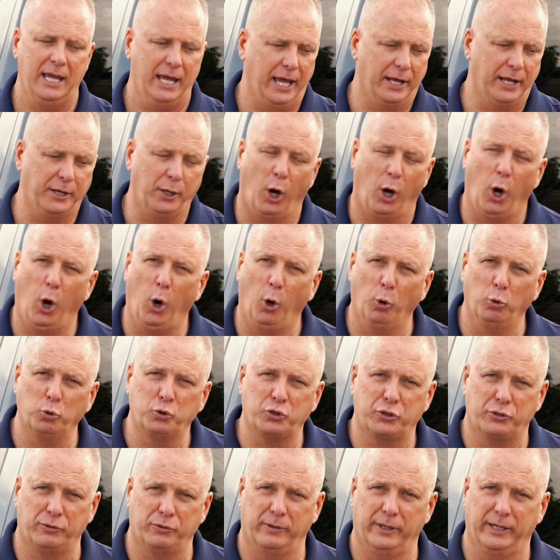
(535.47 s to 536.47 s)
and
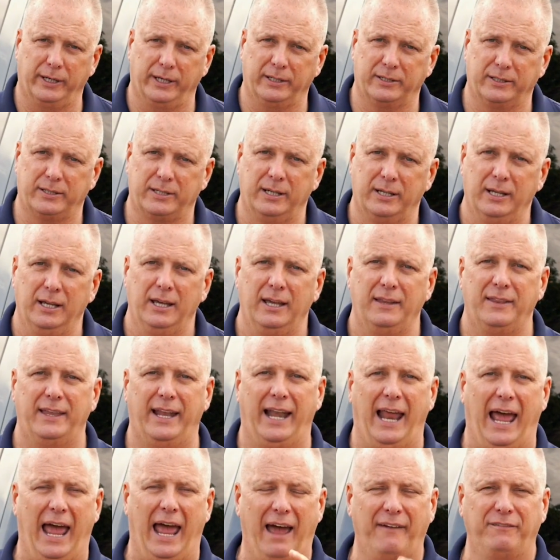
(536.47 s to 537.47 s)
holsterings that
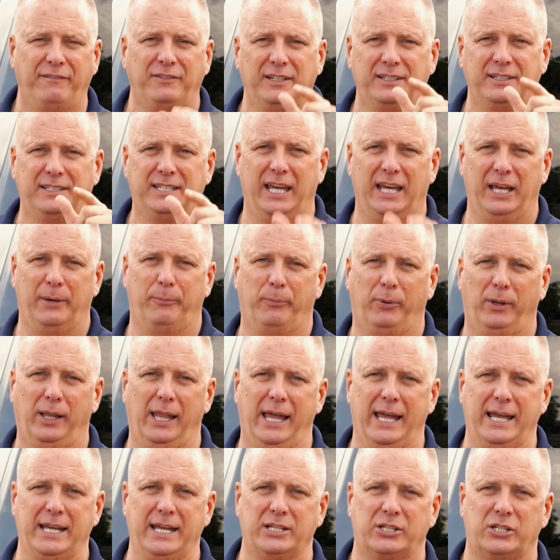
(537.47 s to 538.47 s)
have to take
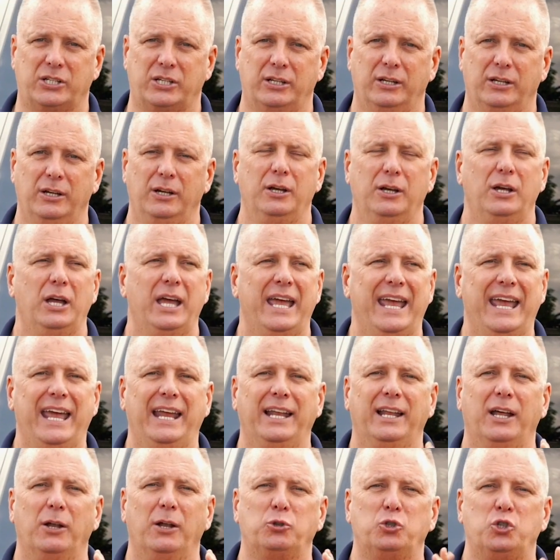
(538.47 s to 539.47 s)
place in
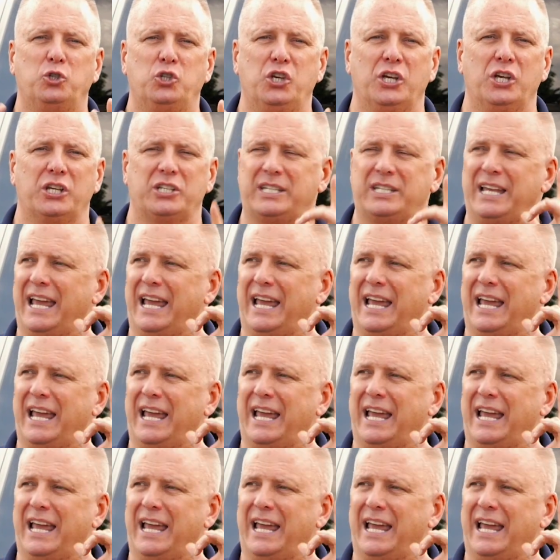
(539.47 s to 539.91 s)
just